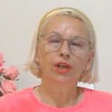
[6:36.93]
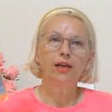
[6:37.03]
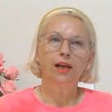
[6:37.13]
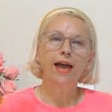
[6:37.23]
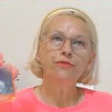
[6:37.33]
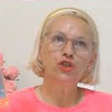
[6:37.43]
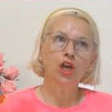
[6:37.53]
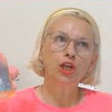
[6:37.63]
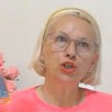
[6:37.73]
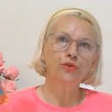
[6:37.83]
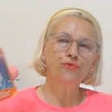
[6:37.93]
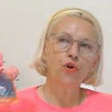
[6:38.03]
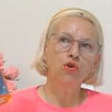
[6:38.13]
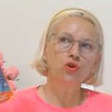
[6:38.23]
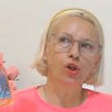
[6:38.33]
life-changing
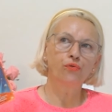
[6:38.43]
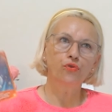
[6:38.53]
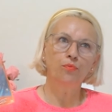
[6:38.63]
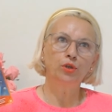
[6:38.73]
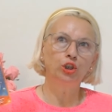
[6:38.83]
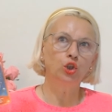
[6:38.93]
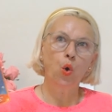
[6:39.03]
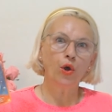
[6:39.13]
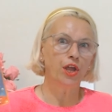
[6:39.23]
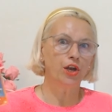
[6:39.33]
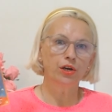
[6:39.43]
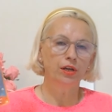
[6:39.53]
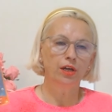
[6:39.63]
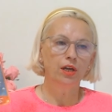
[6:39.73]
phone call from your lawyer